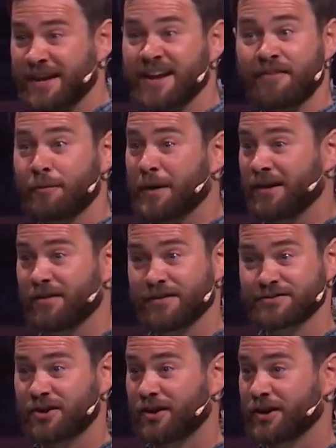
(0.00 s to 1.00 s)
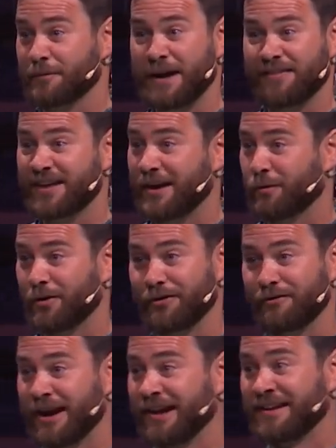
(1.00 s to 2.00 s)
And everybody loves talking about that word,
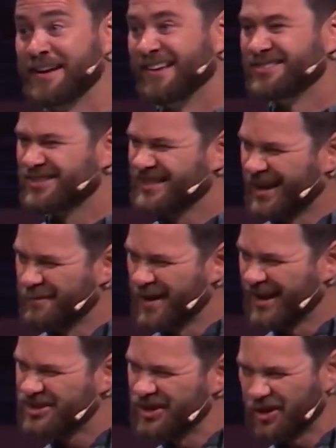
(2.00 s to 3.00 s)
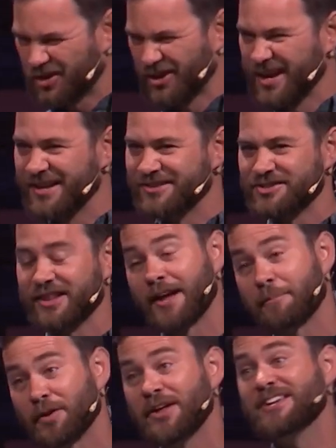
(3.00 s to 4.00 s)
right? Just kind of makes you cringe,
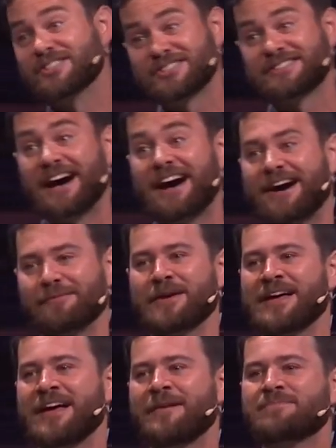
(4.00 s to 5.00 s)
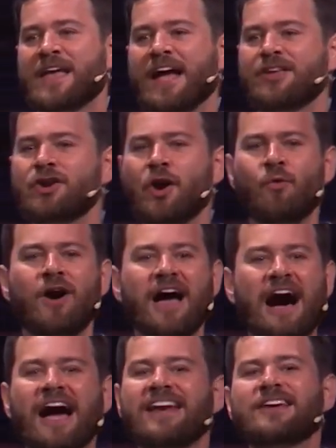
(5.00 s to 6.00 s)
like, please stop. And you know what?
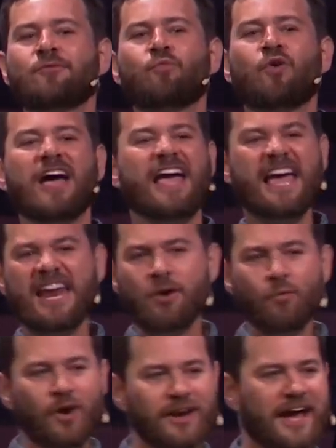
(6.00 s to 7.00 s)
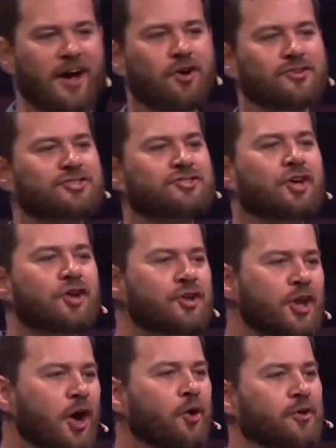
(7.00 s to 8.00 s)
I didn't want anyone else to
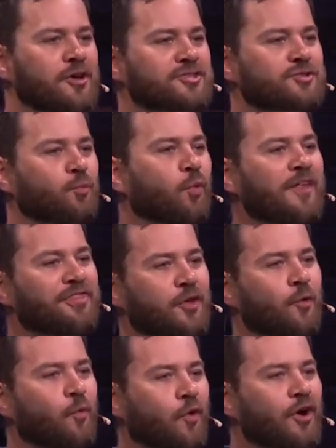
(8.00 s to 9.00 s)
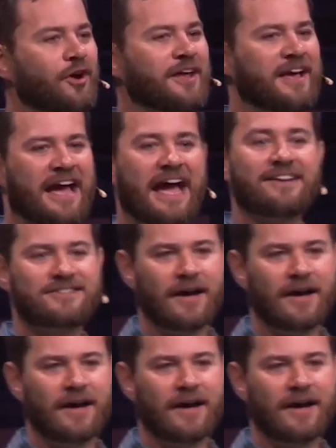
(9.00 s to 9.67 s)
notice what the wart had